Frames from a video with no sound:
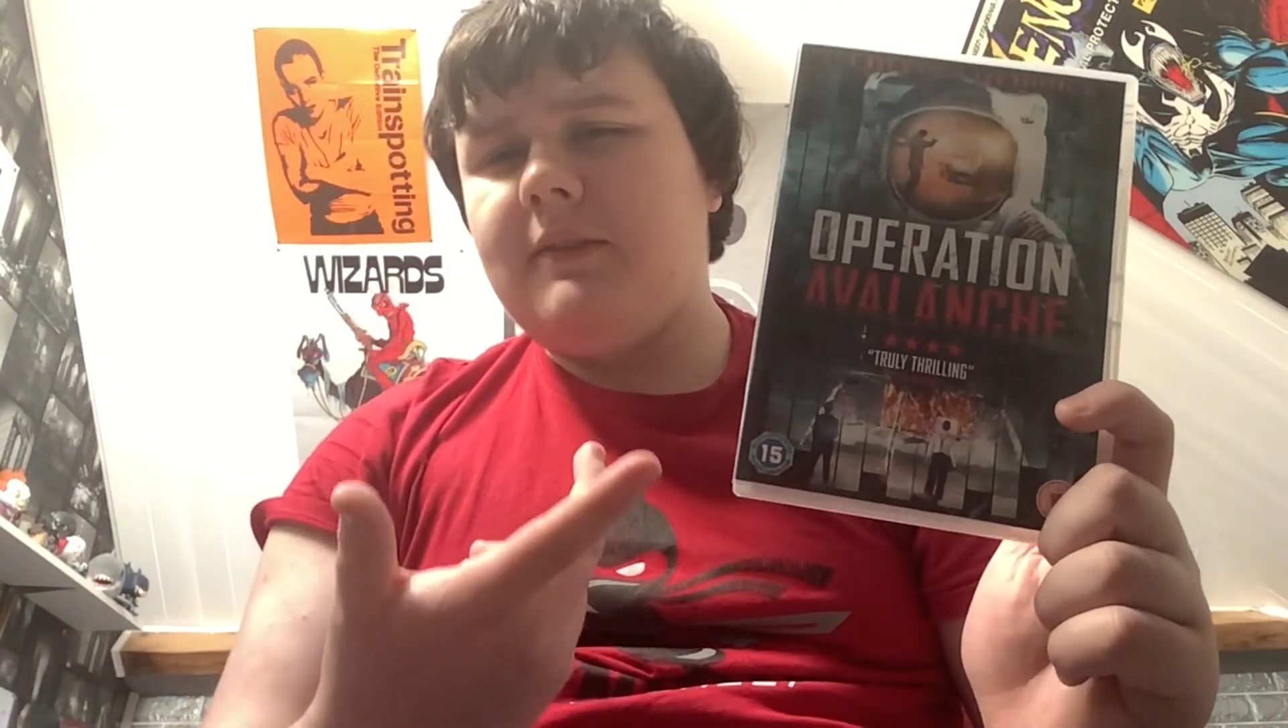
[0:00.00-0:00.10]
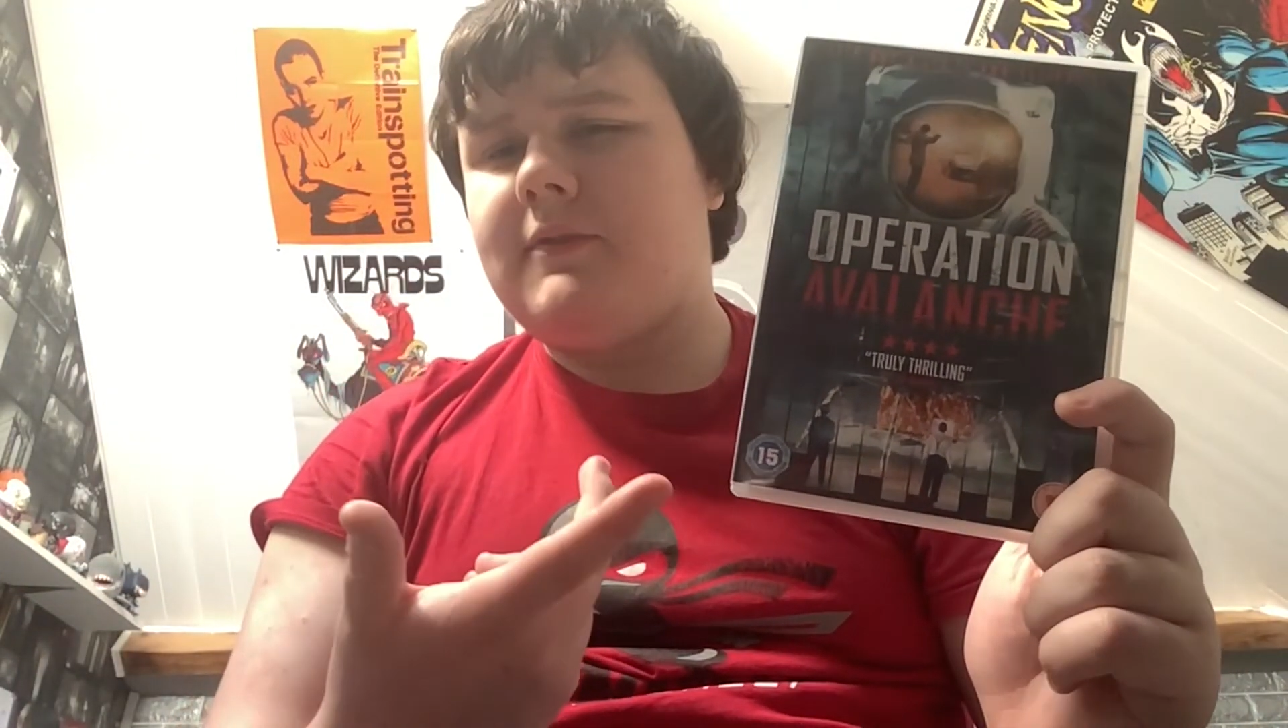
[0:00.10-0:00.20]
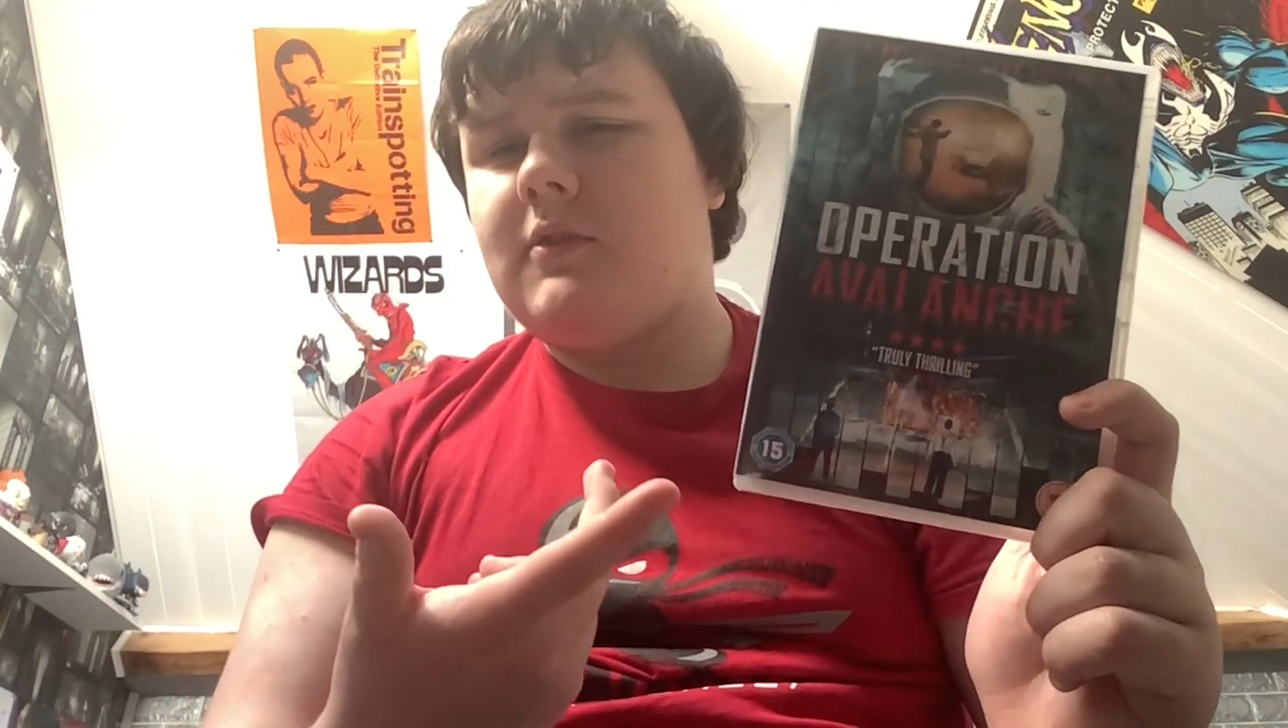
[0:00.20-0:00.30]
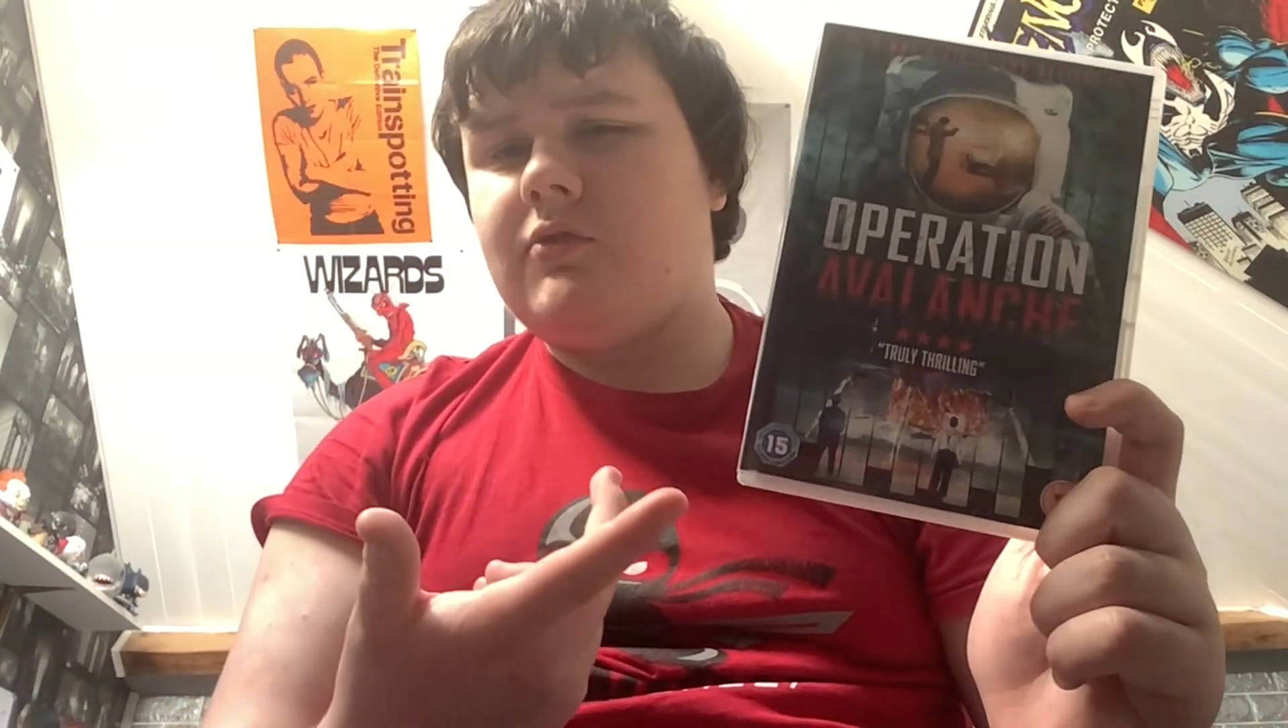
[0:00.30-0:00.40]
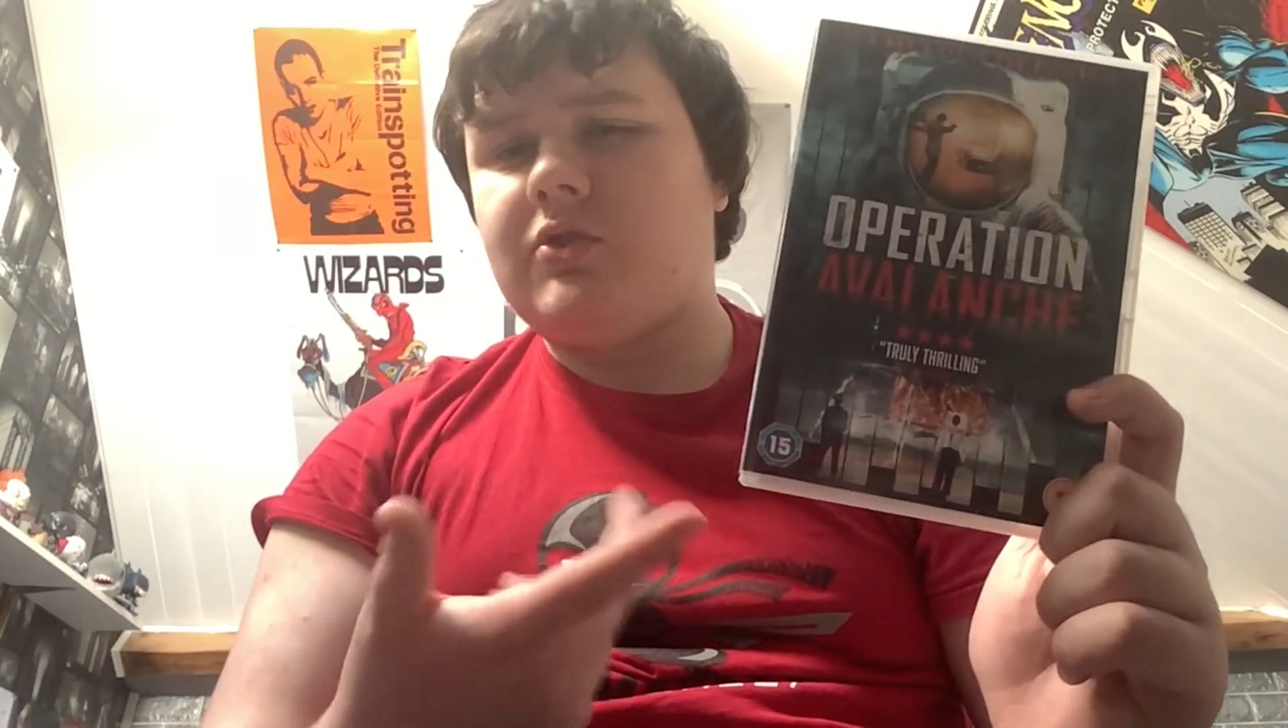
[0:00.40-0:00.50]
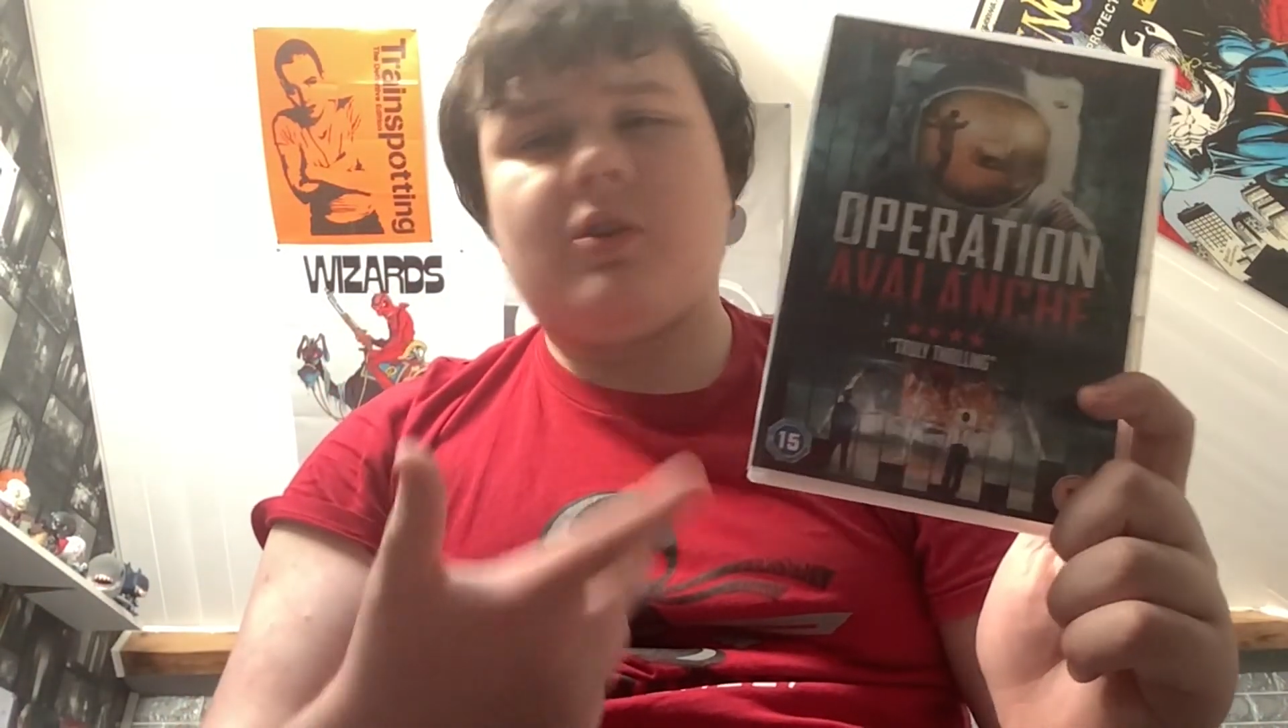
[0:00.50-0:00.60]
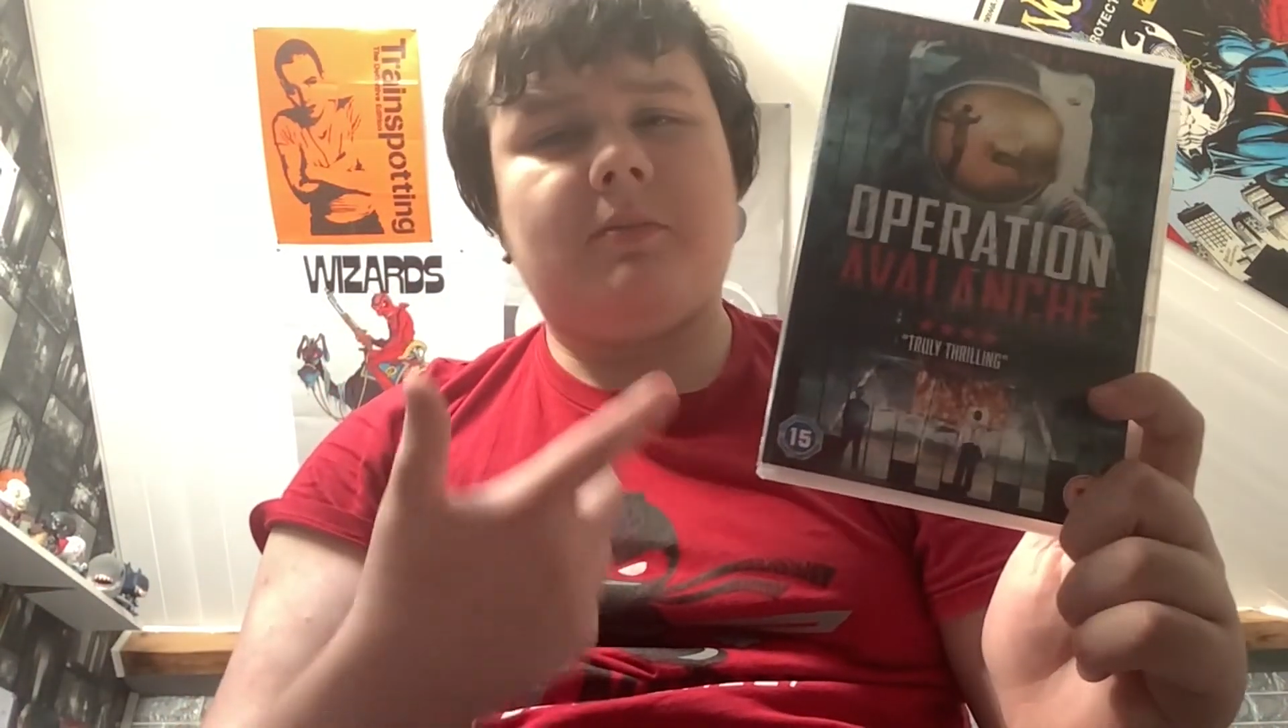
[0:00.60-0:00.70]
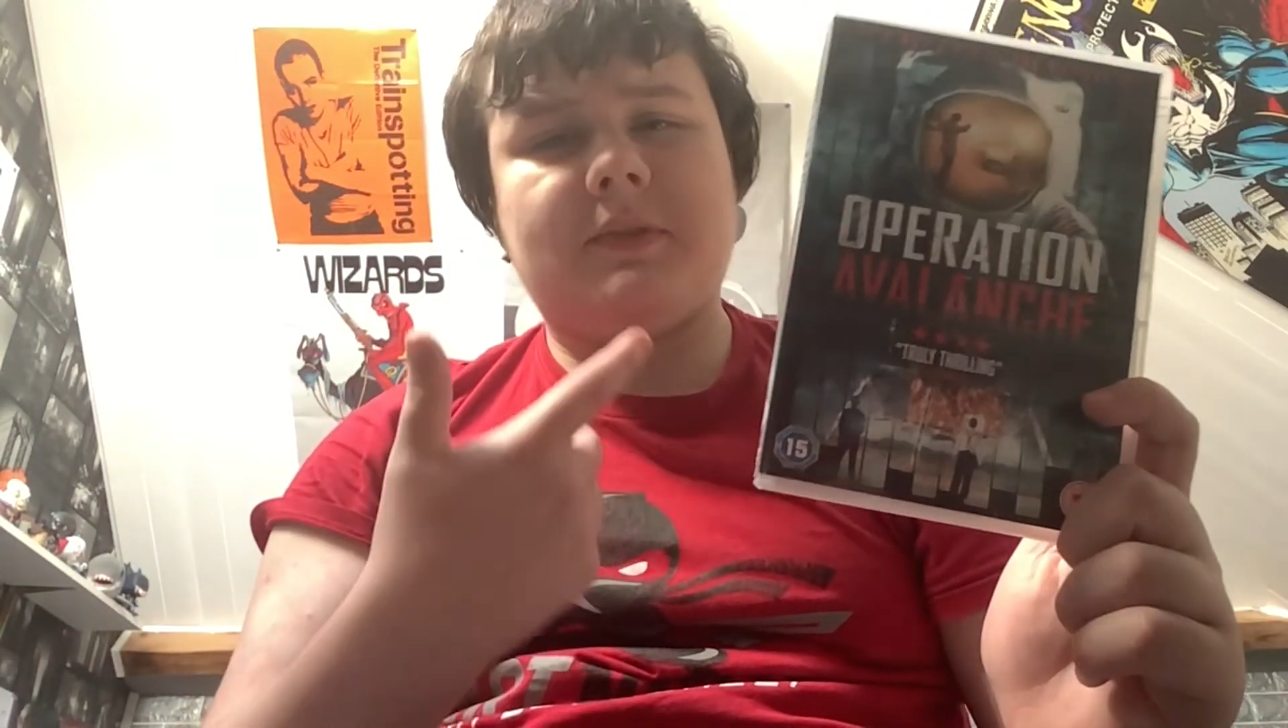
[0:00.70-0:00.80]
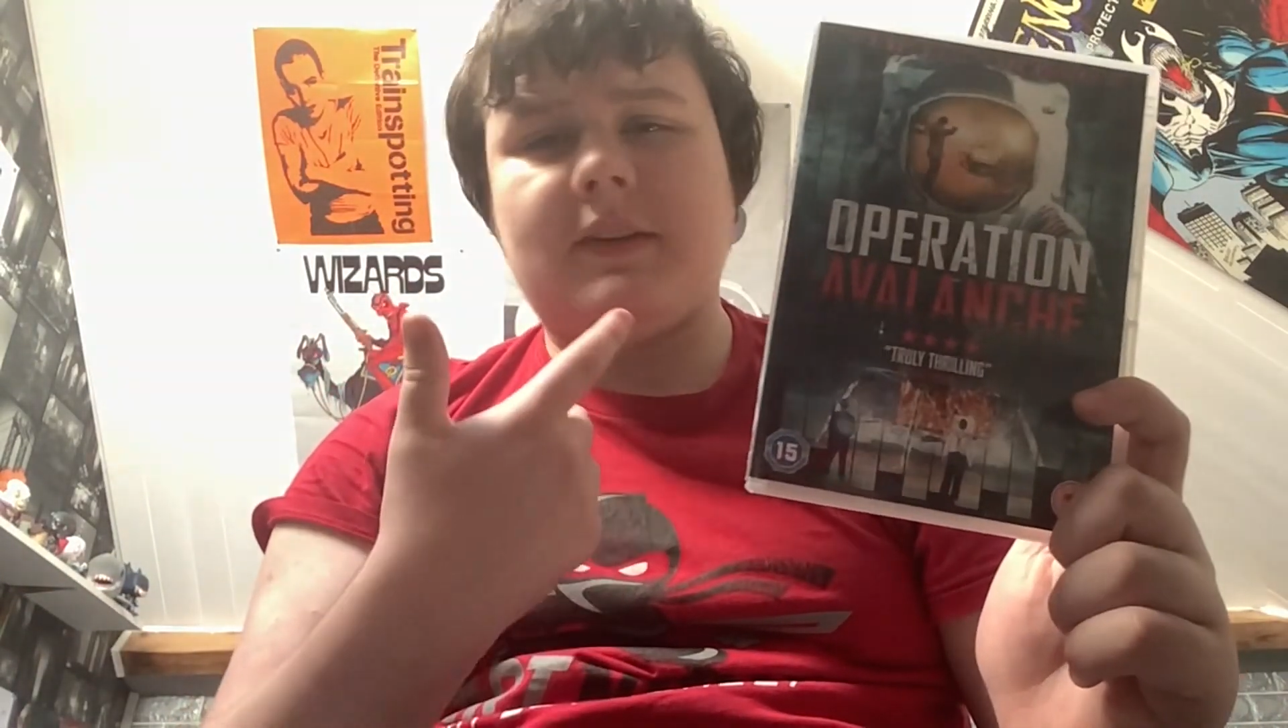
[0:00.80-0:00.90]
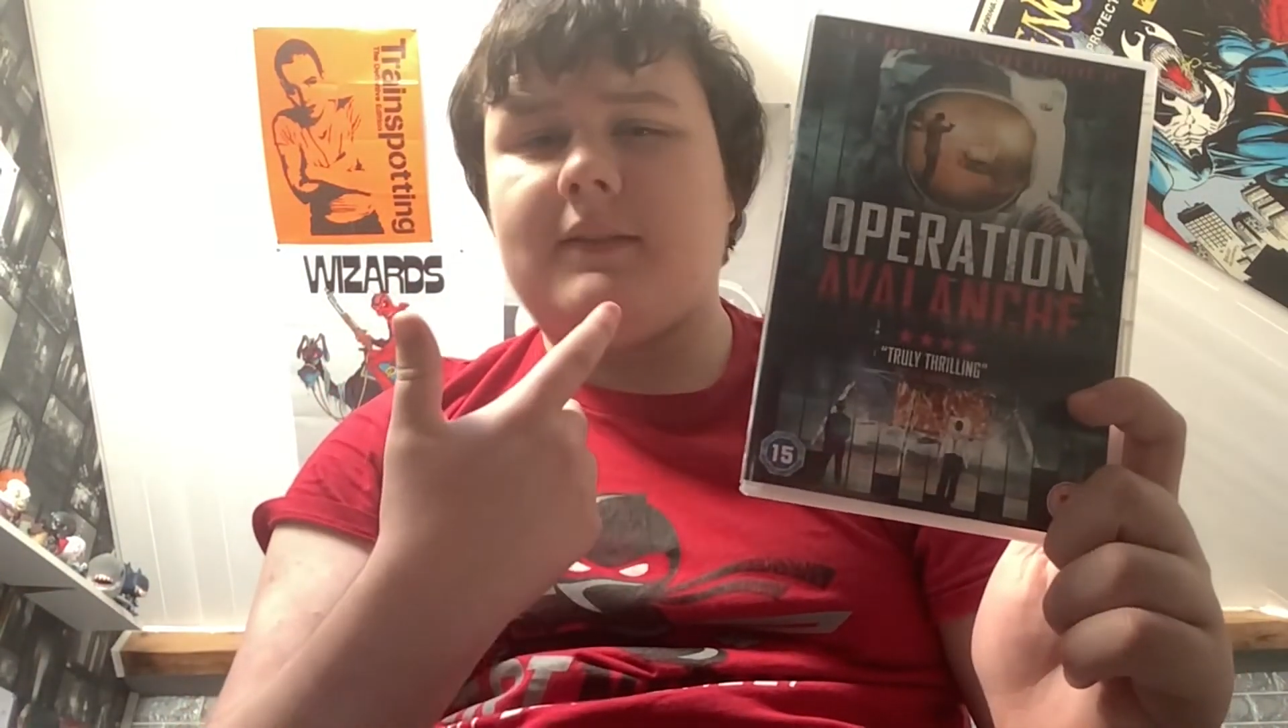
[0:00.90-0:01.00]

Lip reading: photoshopped